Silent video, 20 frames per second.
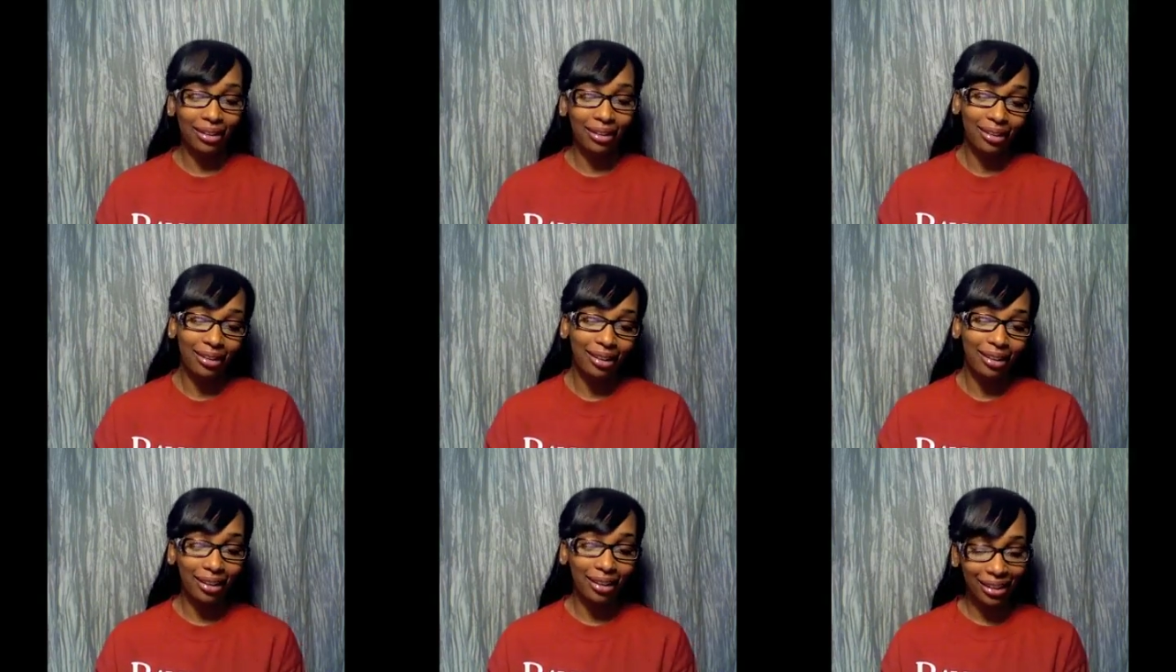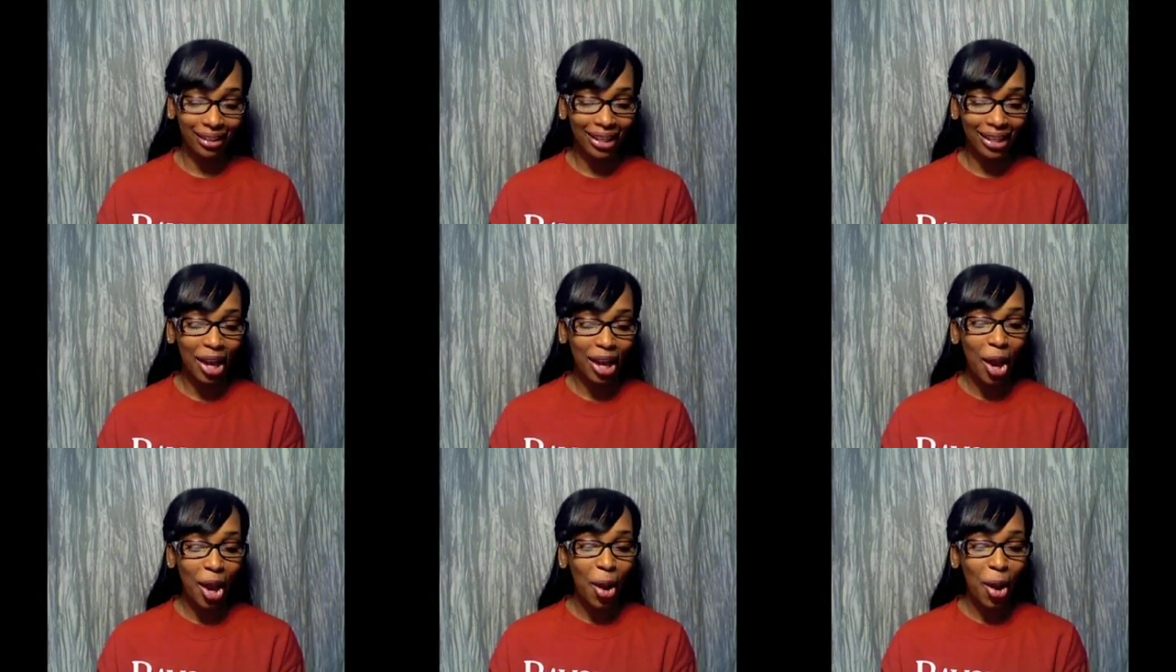Eh.
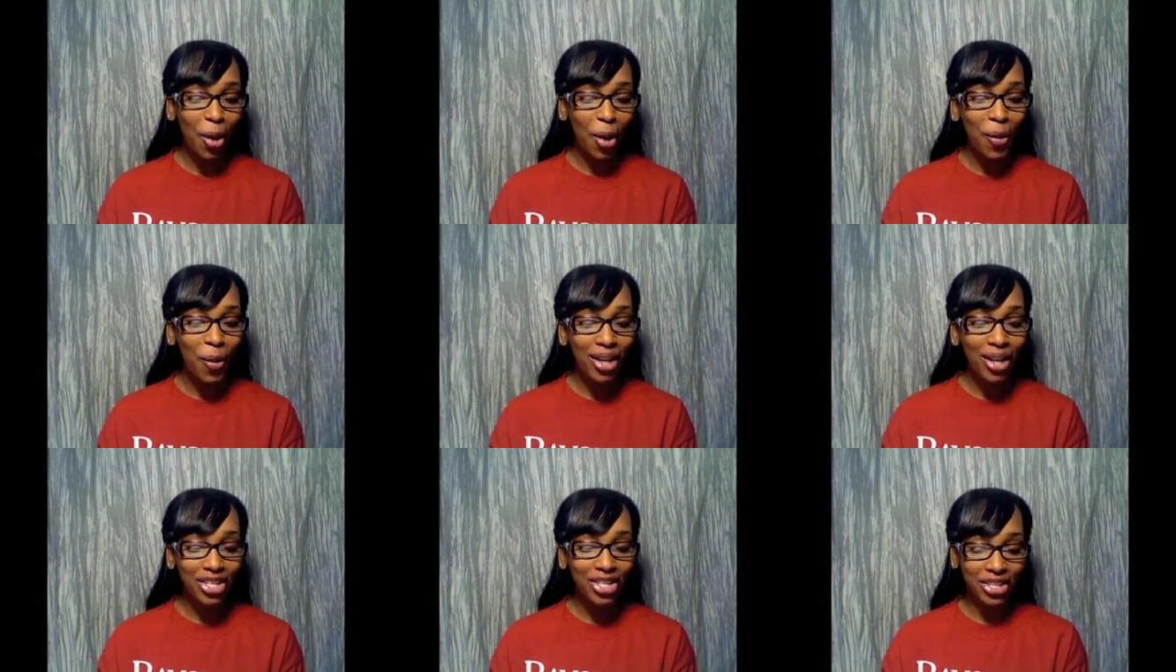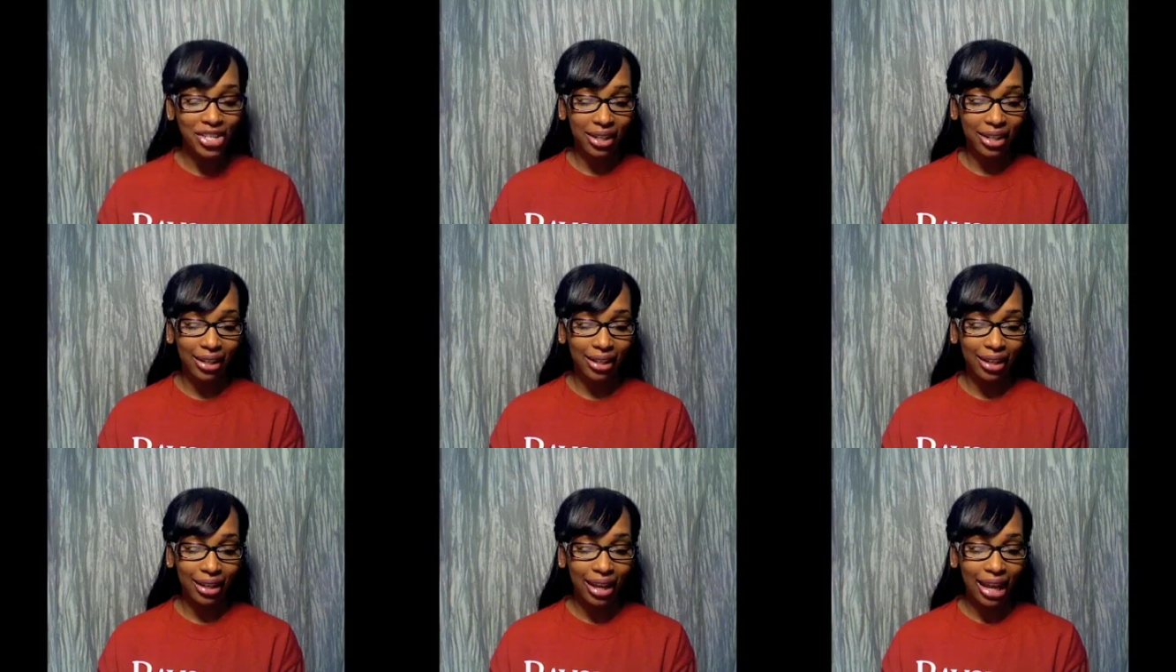
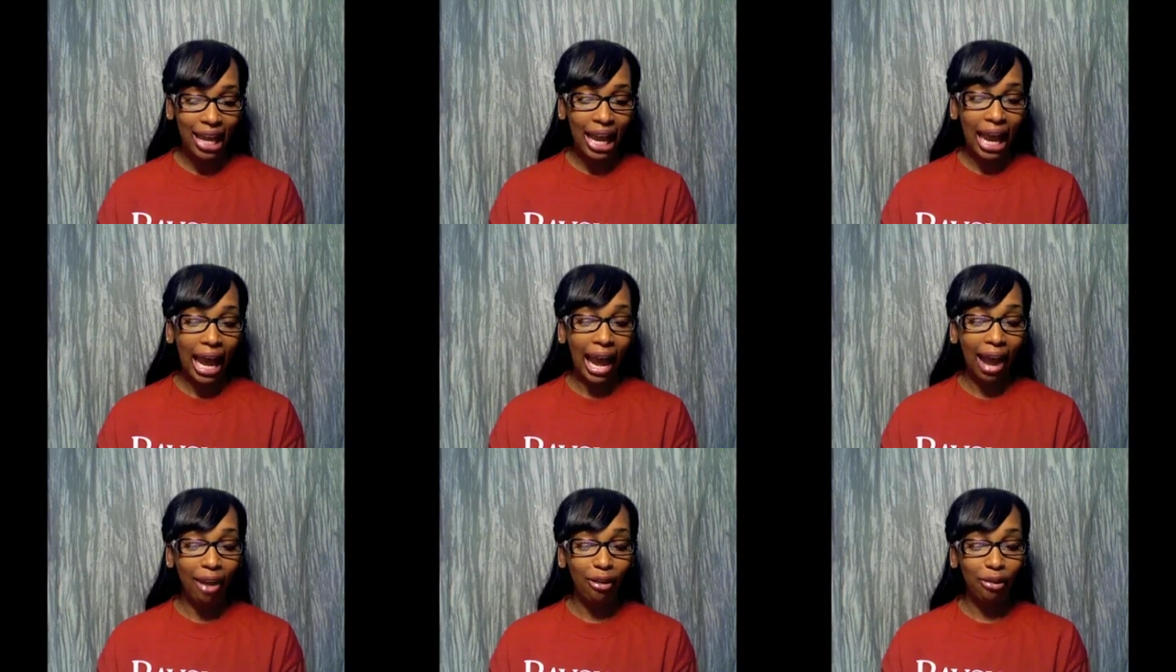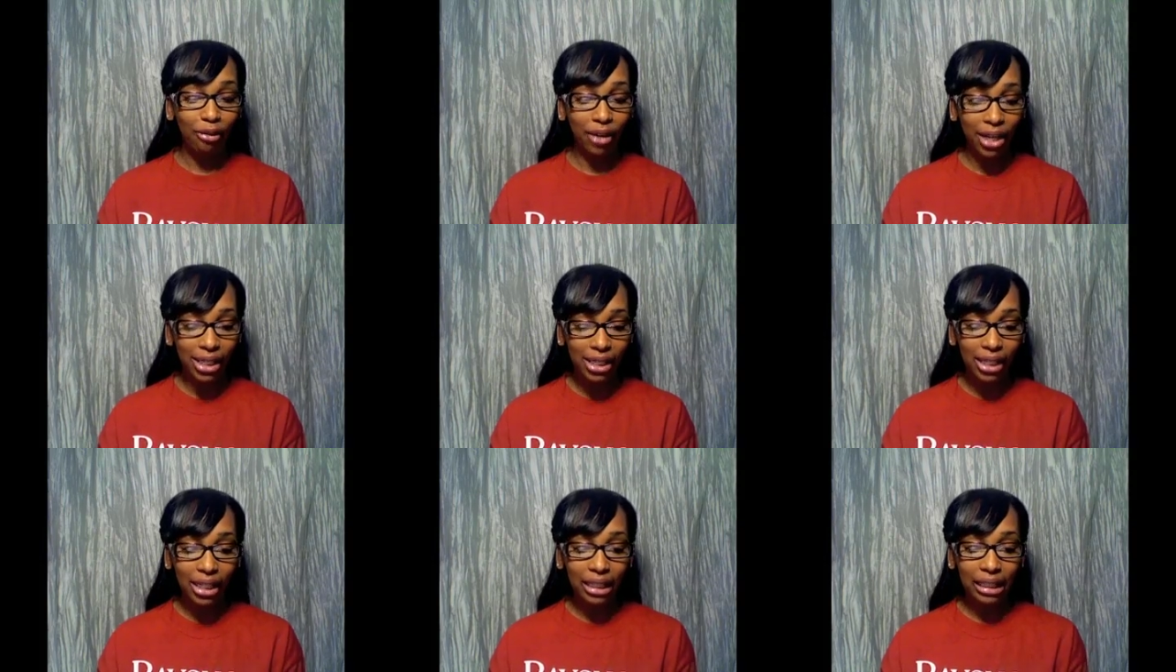Question. I
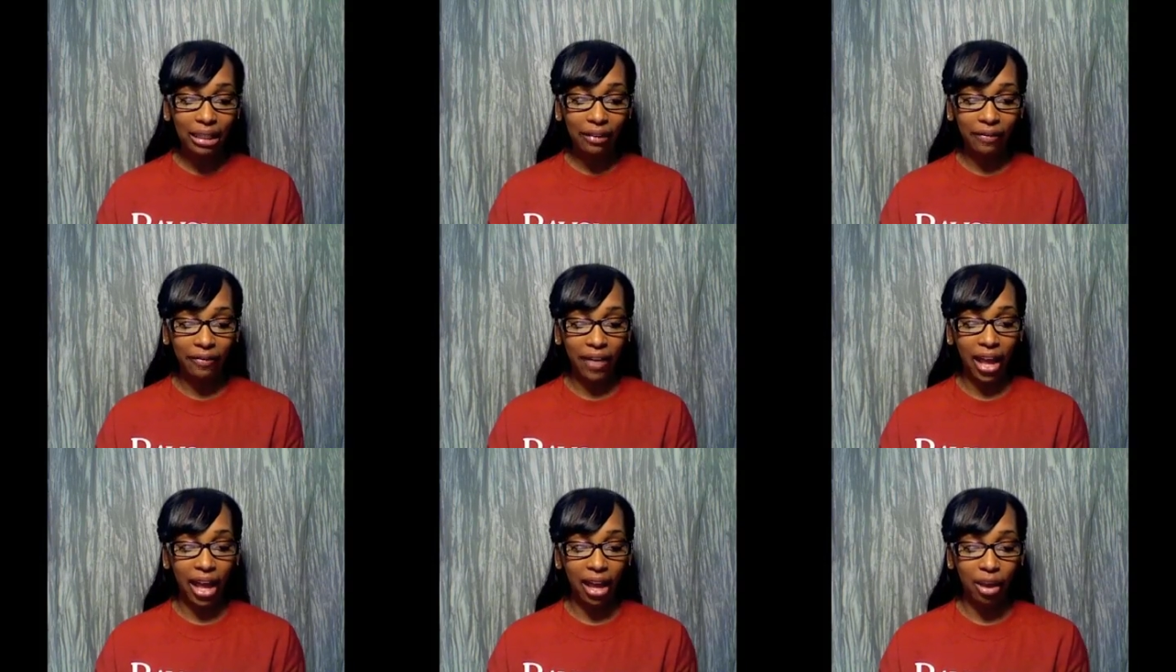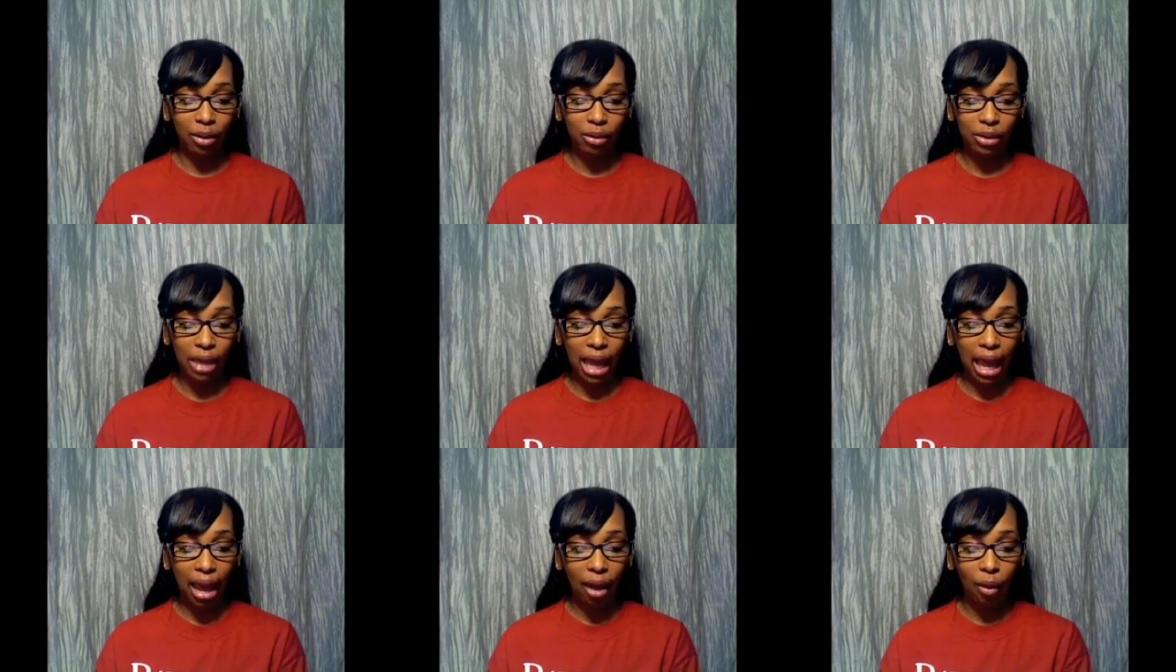recently
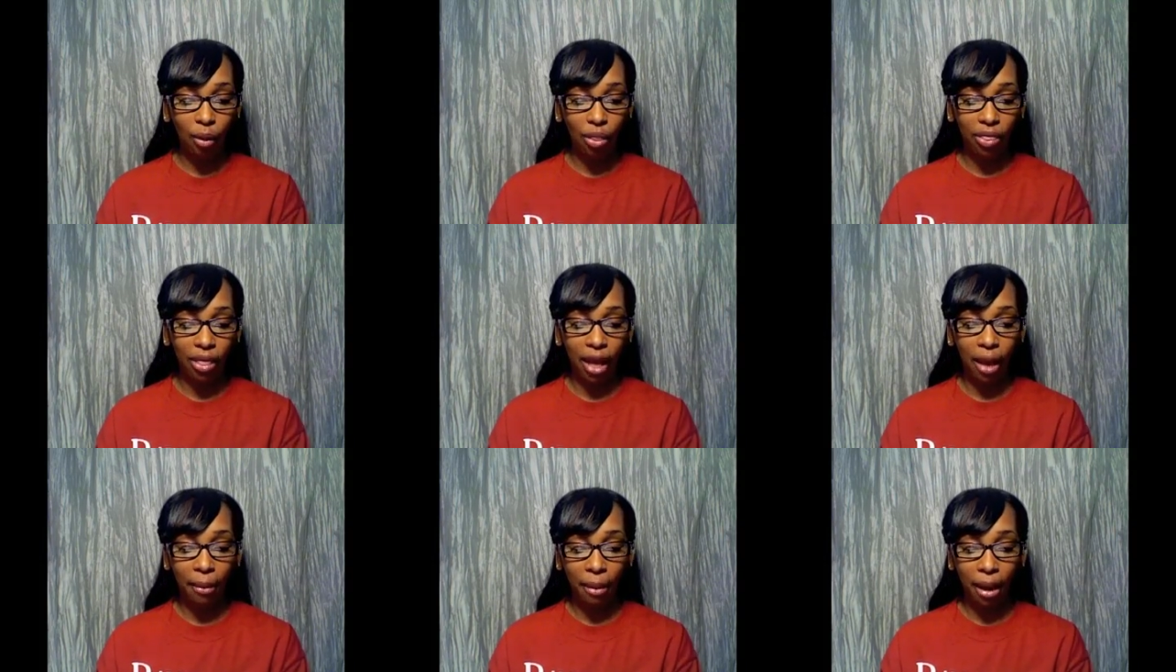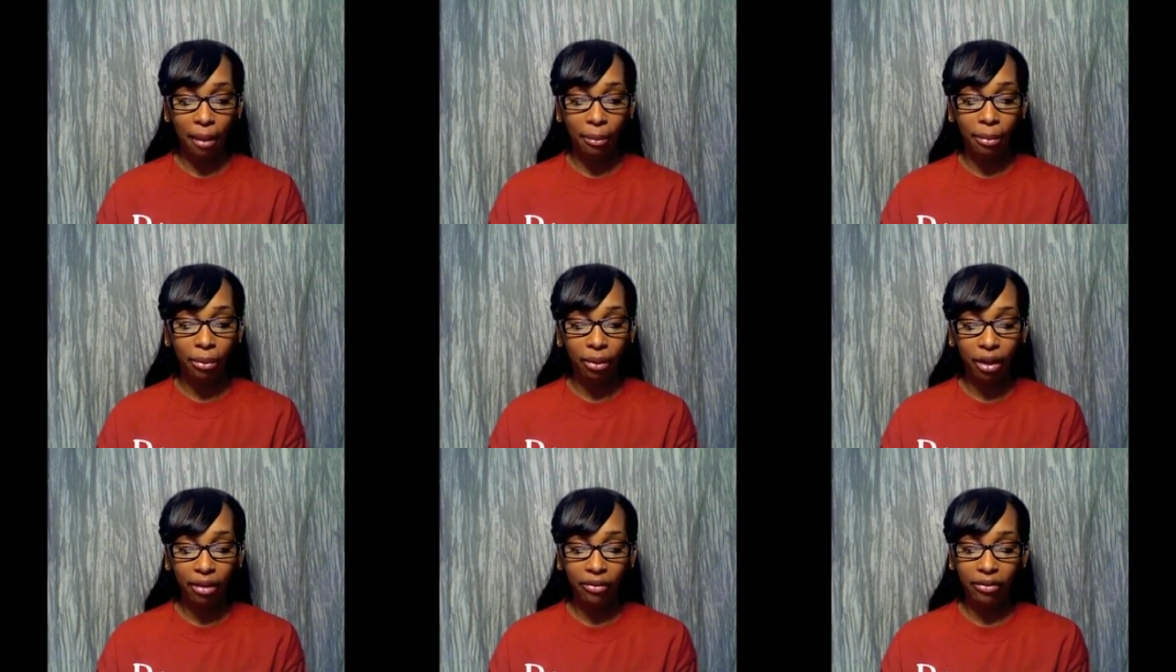found out that my
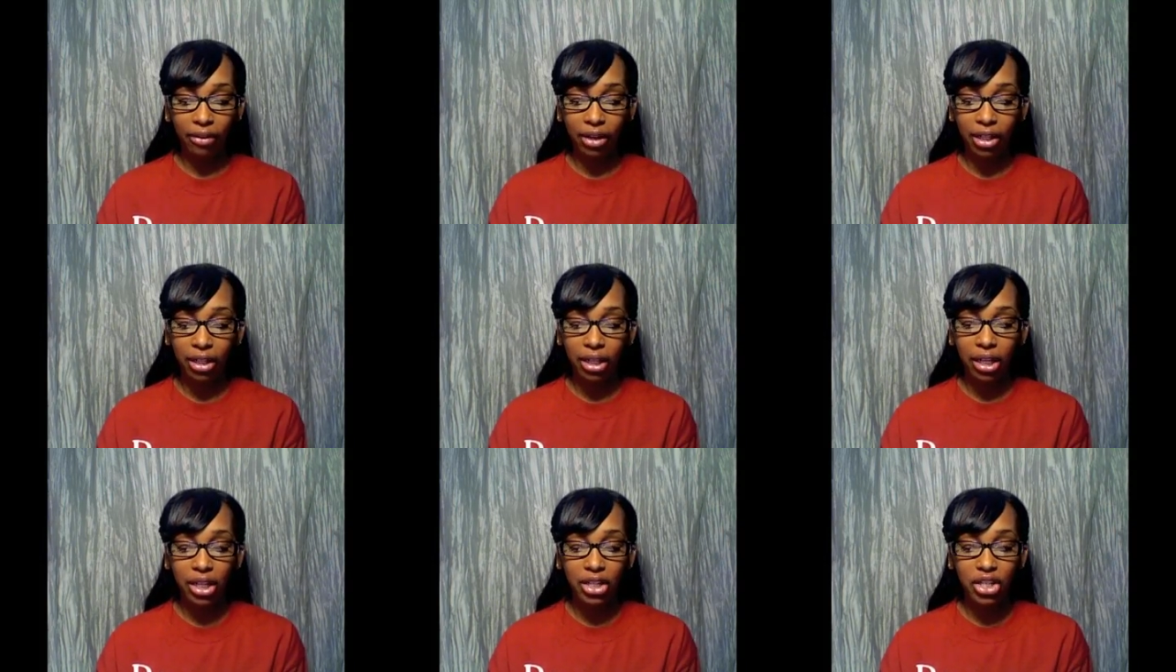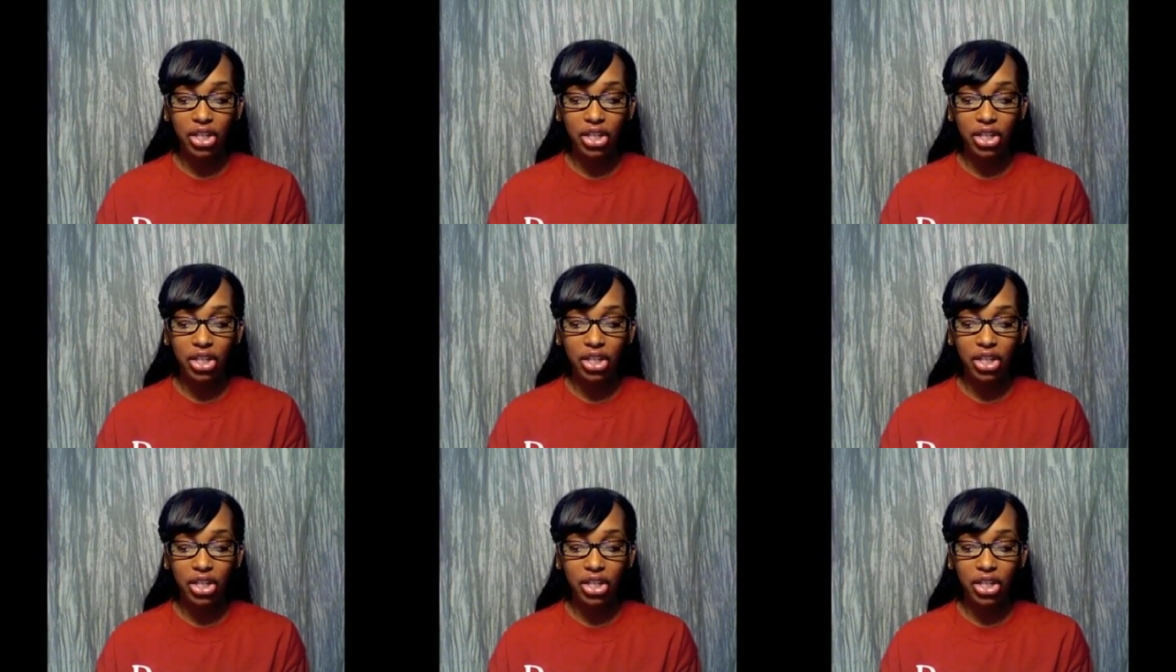boyfriend